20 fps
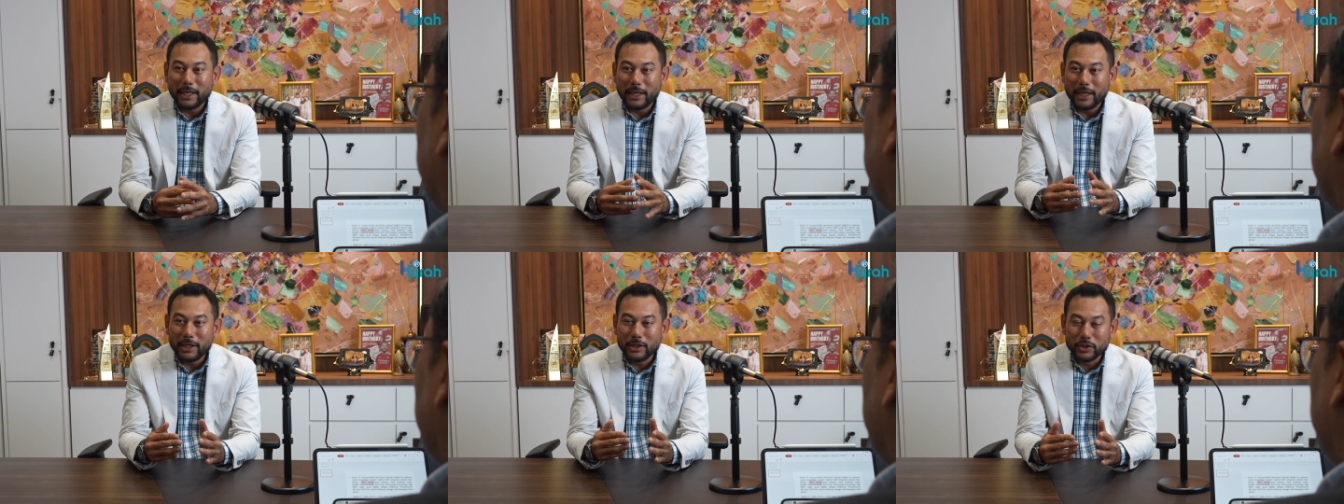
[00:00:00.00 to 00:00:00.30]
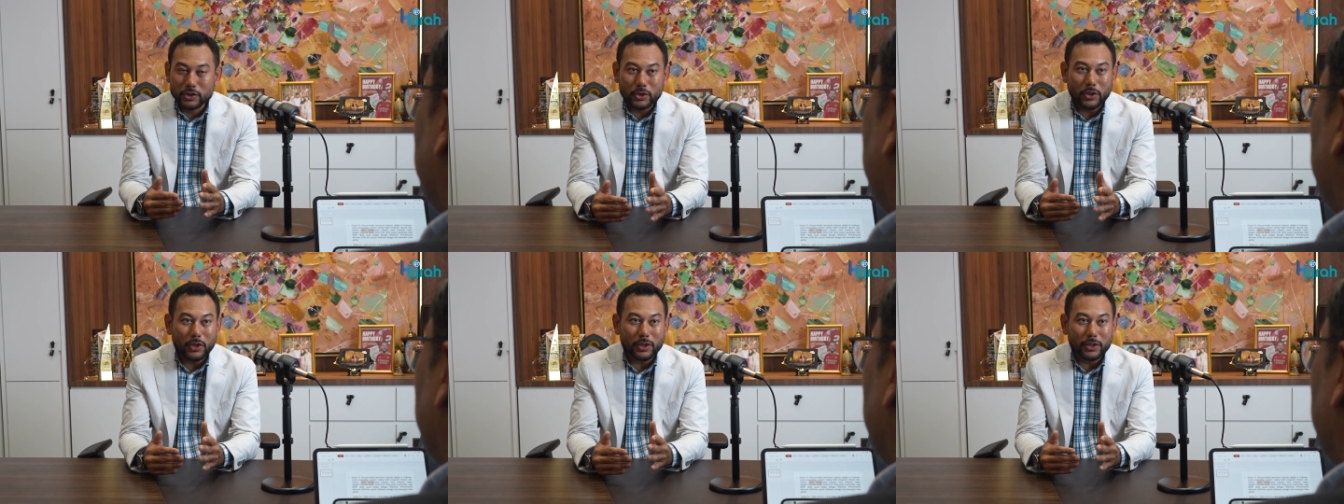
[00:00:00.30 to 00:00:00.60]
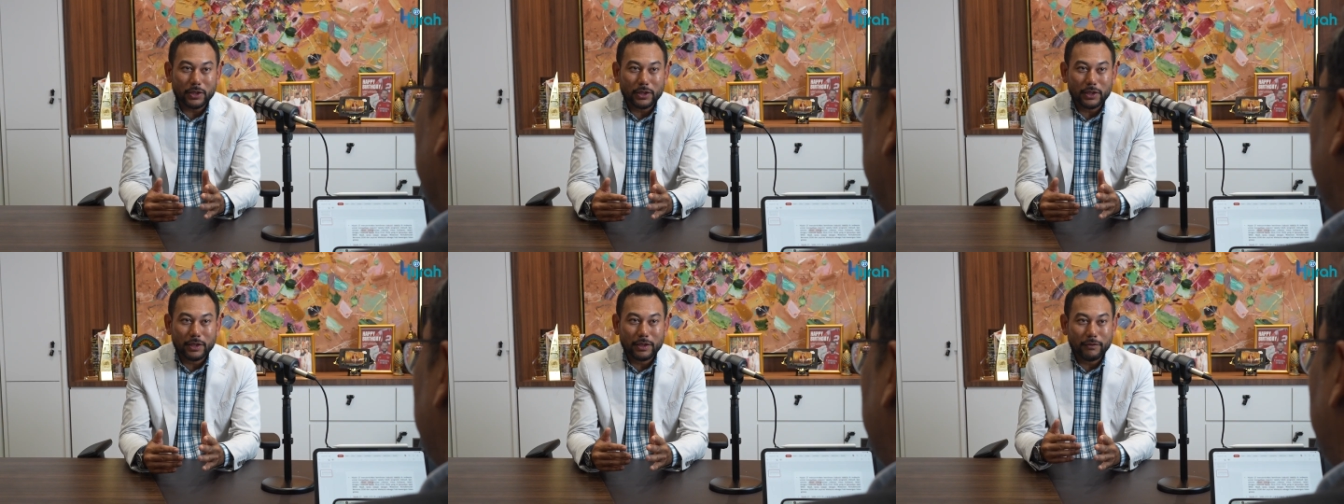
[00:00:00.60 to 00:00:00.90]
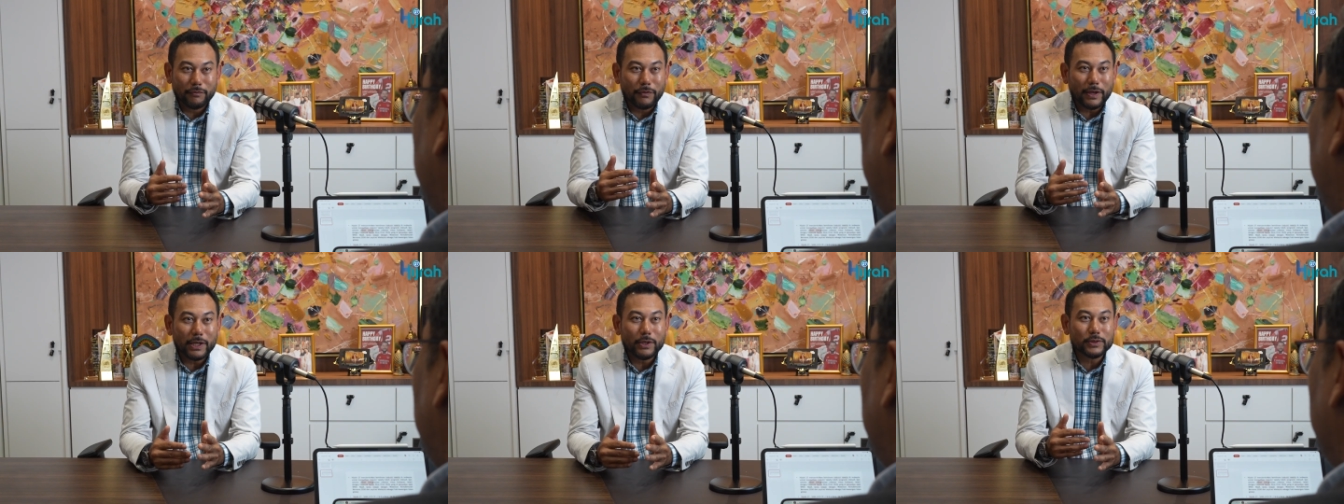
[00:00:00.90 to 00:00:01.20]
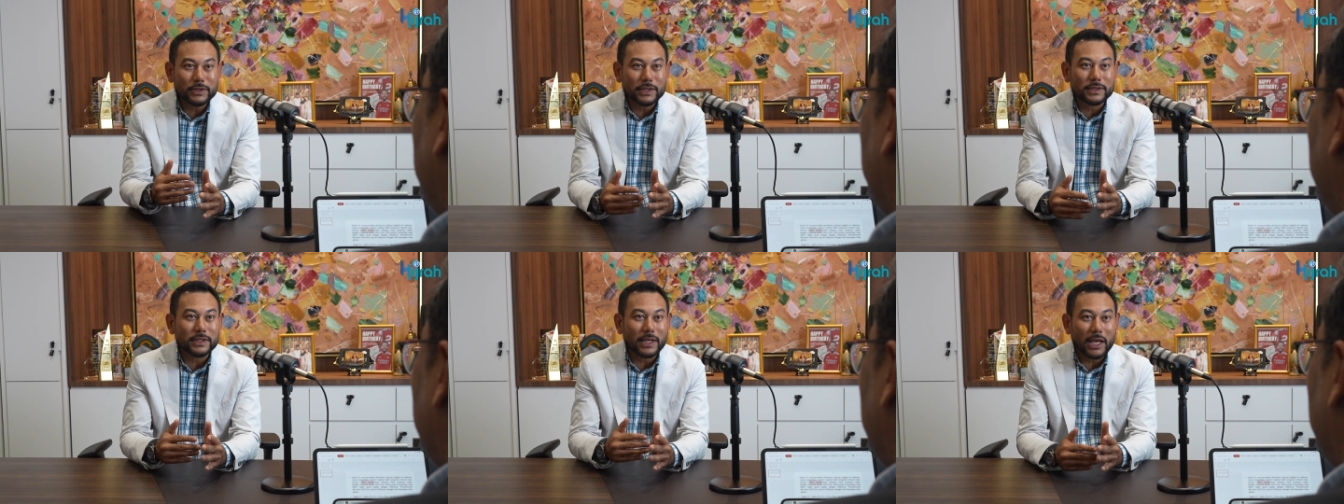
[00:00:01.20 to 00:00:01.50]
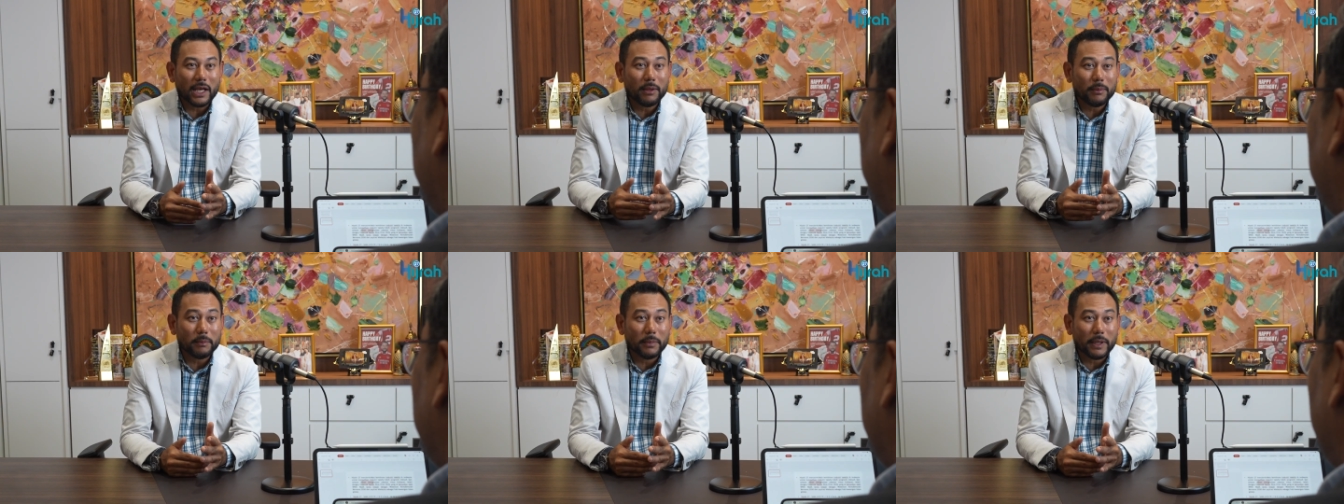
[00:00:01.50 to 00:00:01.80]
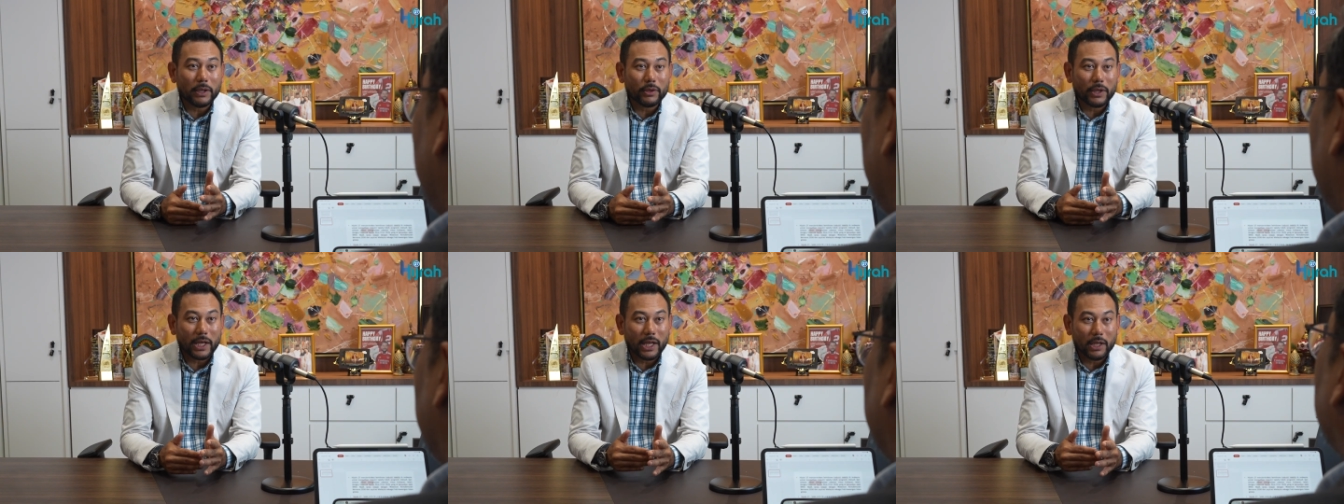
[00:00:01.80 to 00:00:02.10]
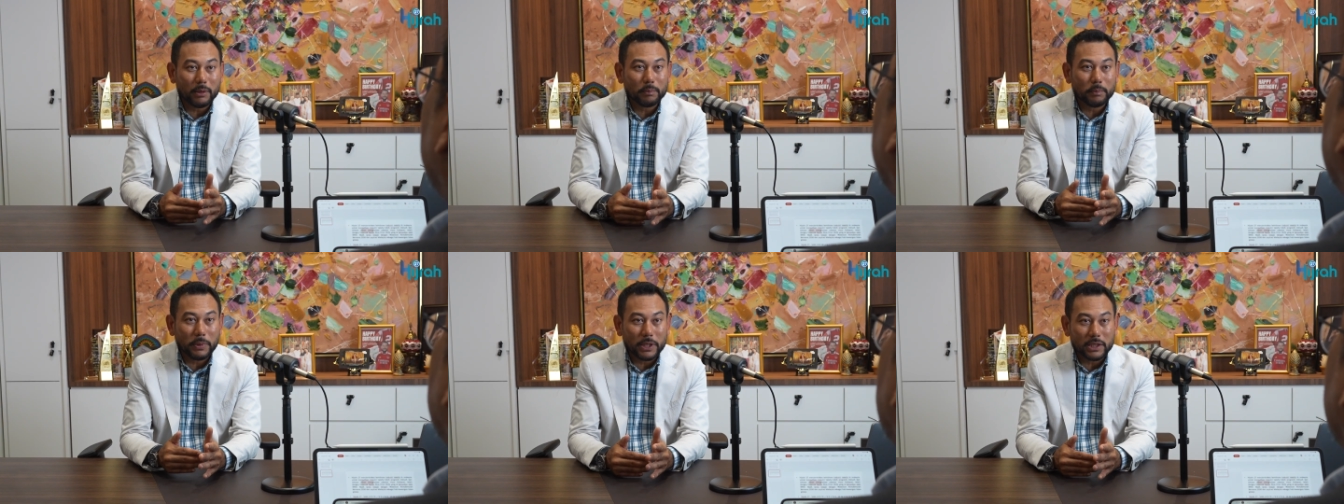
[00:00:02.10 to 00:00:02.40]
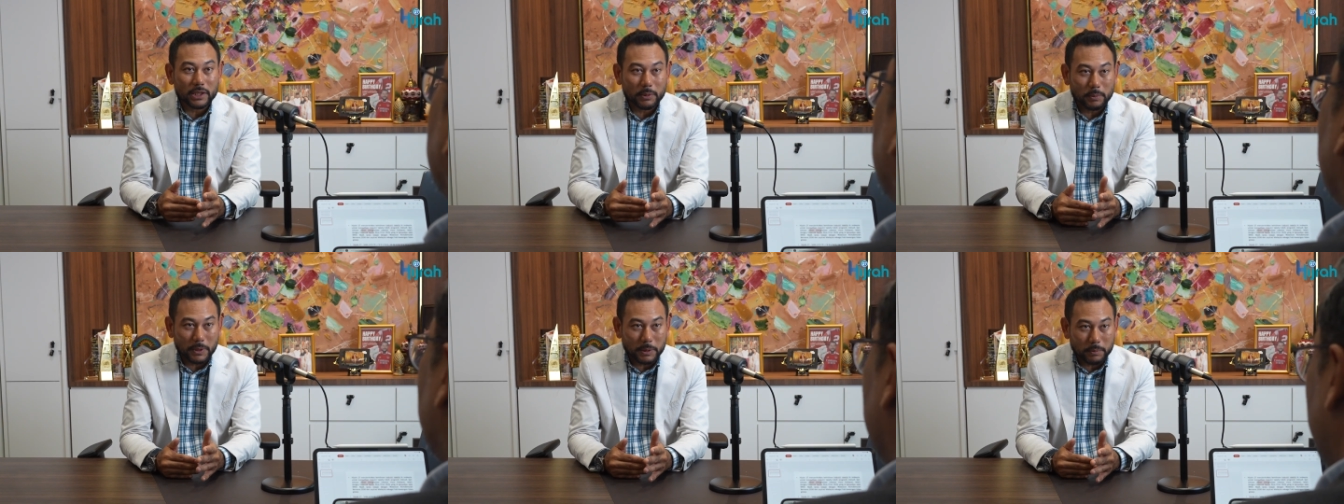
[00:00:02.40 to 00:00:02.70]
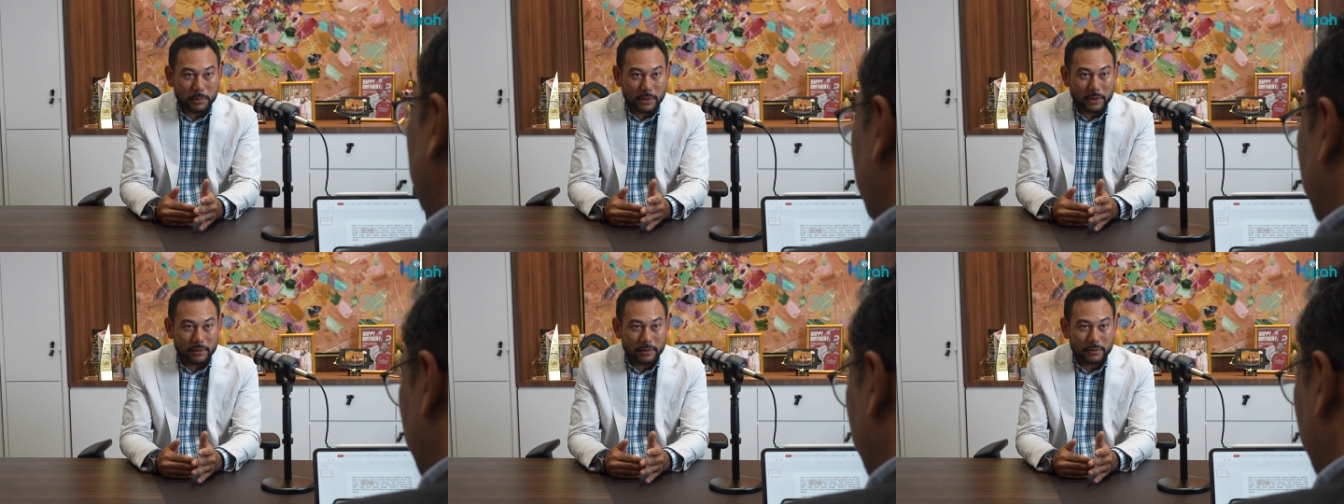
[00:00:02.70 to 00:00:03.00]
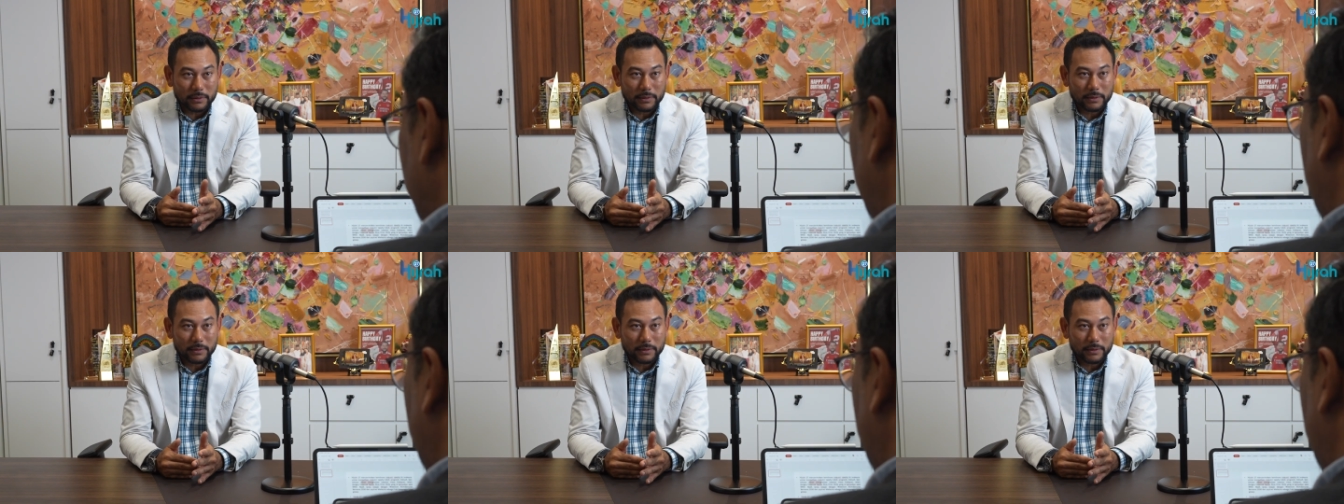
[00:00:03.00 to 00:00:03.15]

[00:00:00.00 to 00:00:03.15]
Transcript: In short, the values is about helping the people.